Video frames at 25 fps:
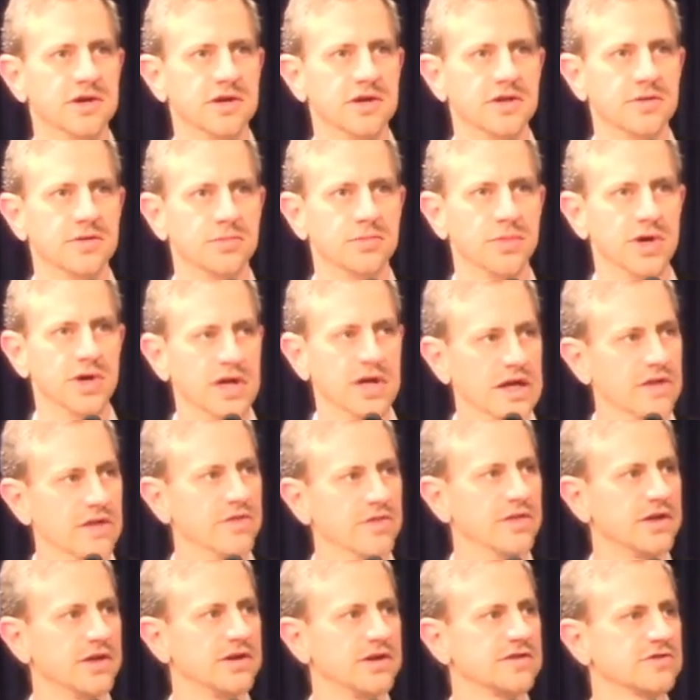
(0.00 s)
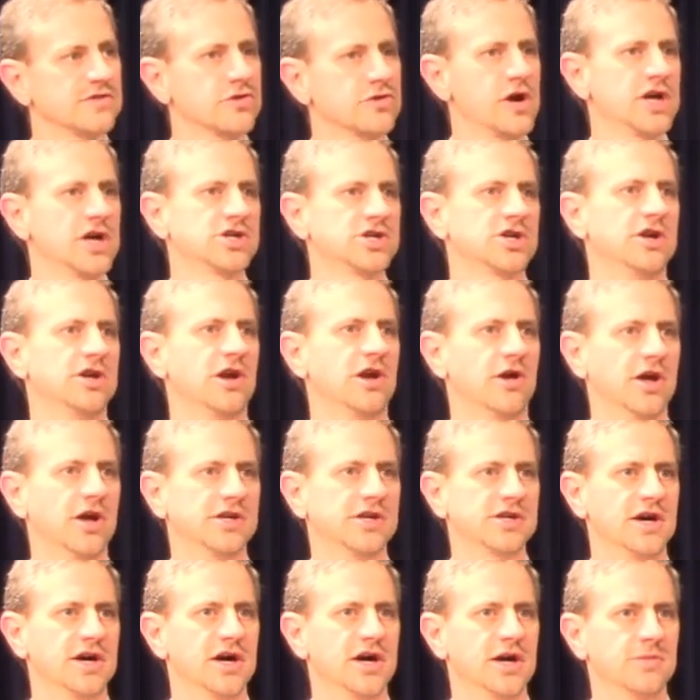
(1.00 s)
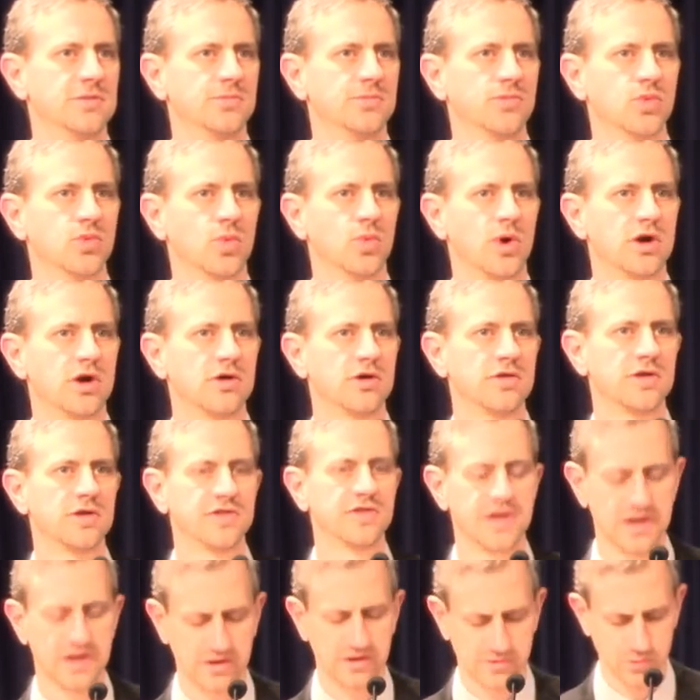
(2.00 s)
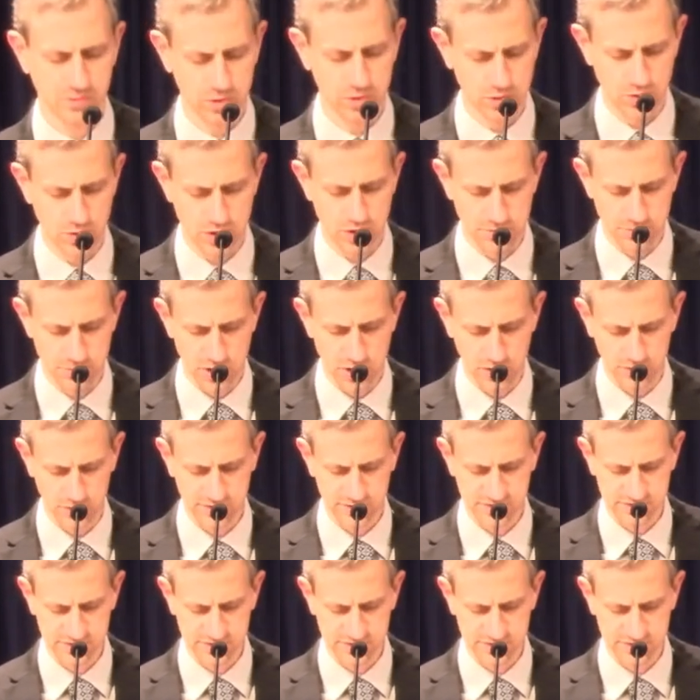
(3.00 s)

But in the discretionary time, what are the things we want most?